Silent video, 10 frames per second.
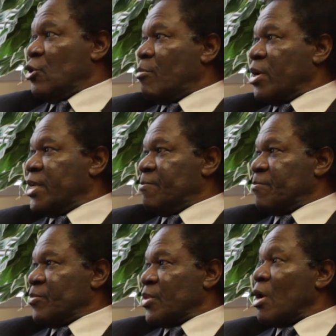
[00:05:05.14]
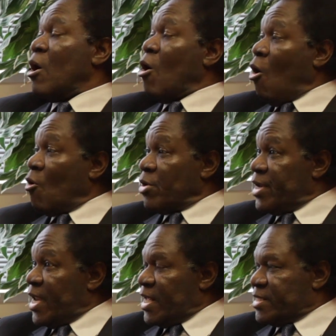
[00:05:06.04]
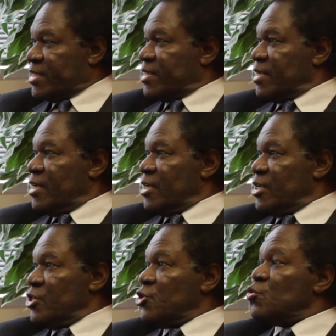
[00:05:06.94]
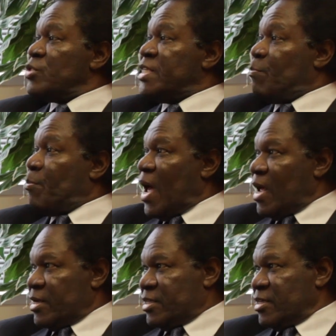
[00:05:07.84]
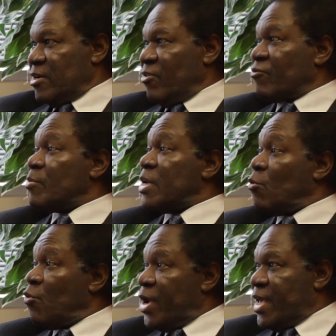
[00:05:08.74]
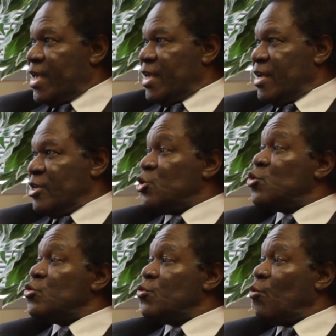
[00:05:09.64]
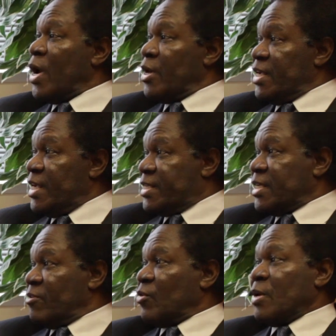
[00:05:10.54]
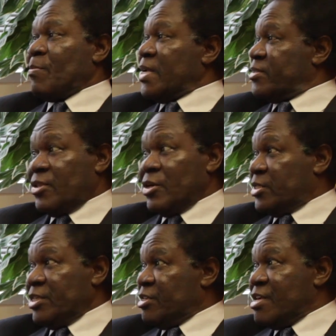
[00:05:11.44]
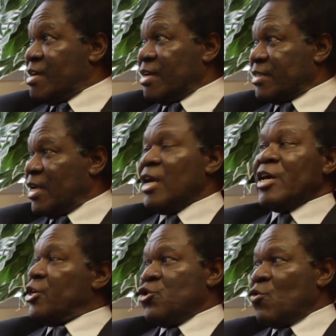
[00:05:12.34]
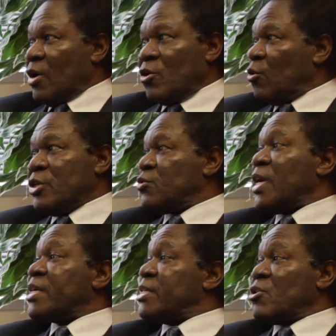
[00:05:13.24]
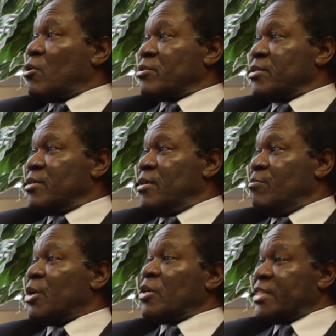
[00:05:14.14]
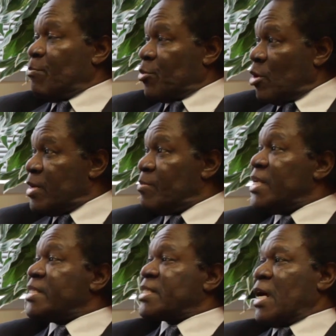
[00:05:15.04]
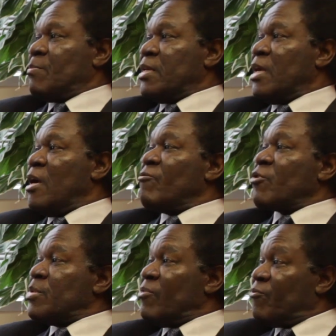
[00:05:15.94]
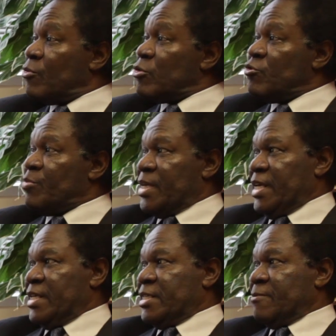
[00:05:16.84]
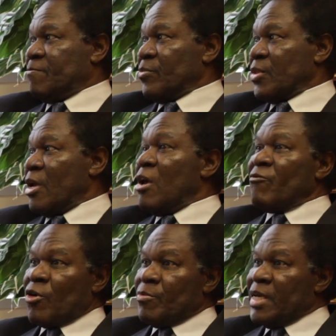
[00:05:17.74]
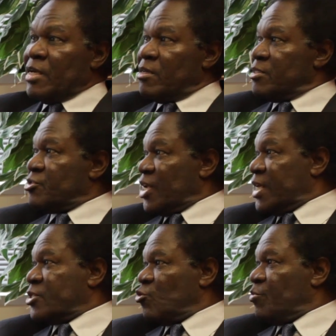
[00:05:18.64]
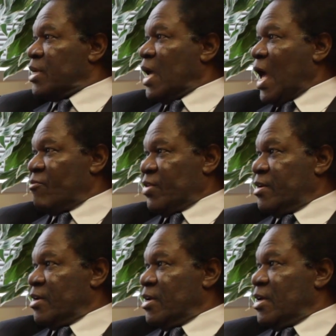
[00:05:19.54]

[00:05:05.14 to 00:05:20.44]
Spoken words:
your body. unless you depart from the way you were eating for the past 30 years, you are not going to get results. Because the problem is coming from the food you've been eating, from the drinks you've been having,